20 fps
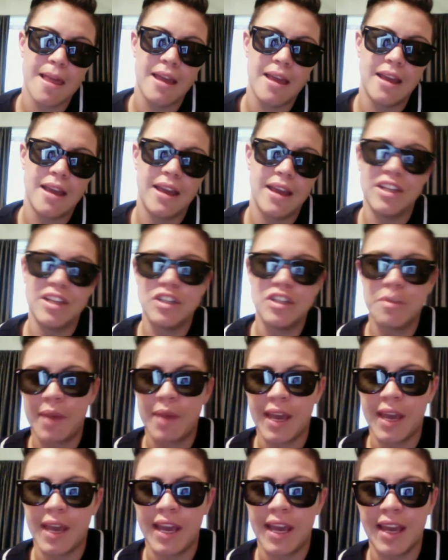in
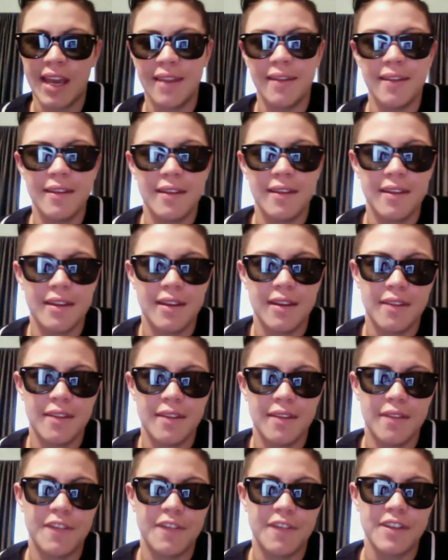Japan, the
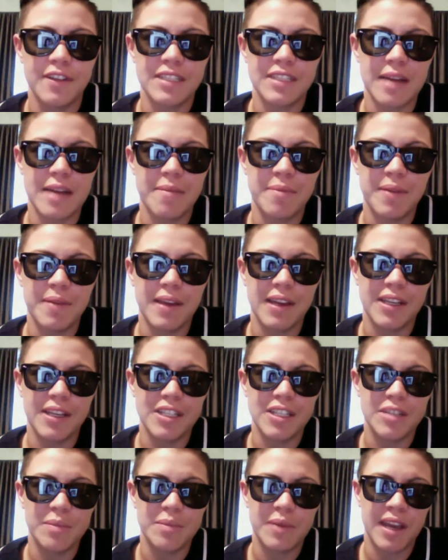first time playing in
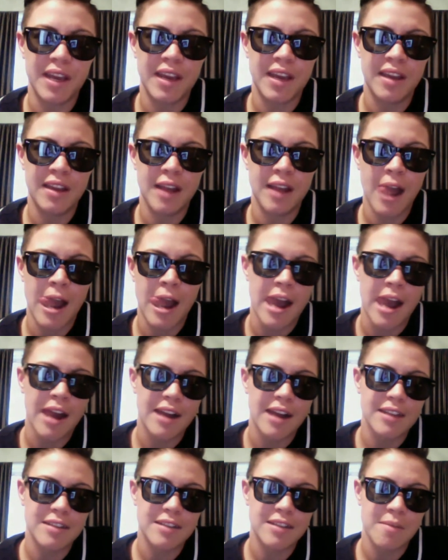Japan, because I'm